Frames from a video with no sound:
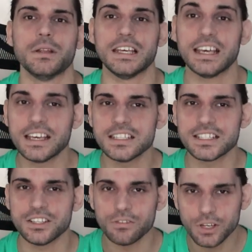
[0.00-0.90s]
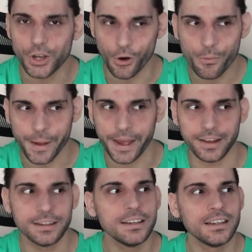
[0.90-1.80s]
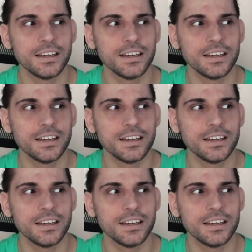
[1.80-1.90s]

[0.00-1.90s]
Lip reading: But he can still go, man.